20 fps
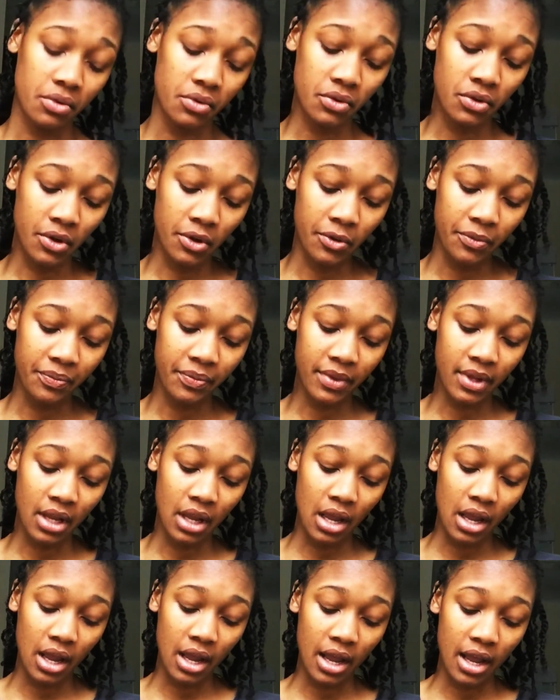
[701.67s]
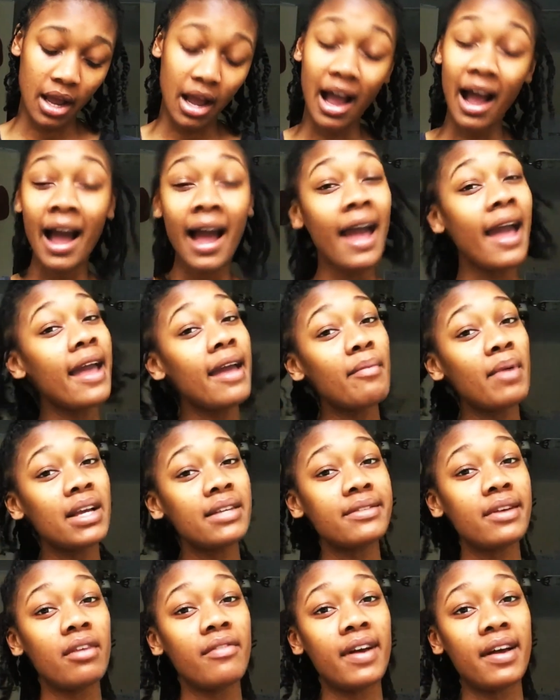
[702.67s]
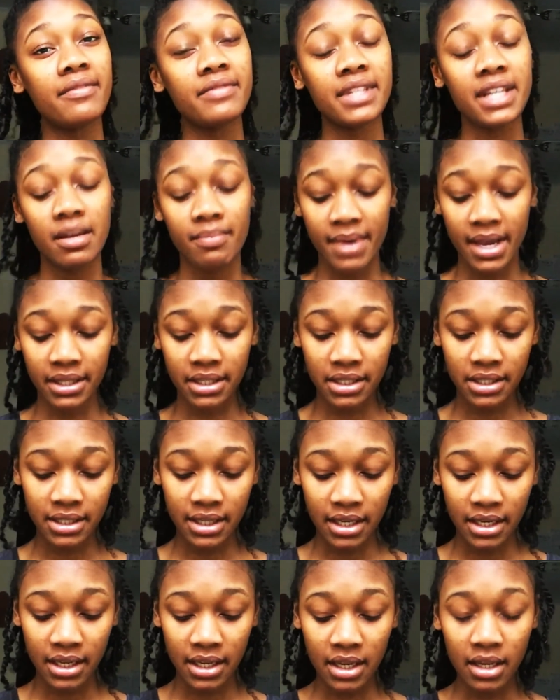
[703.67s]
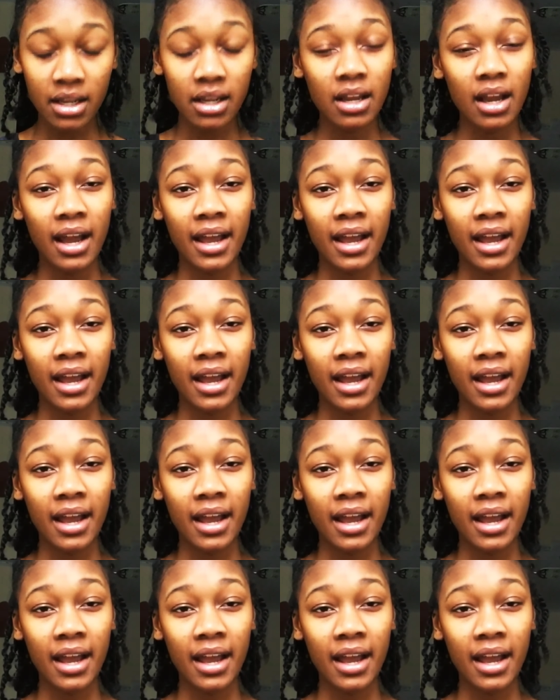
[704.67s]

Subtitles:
So I myself have to get back to studying.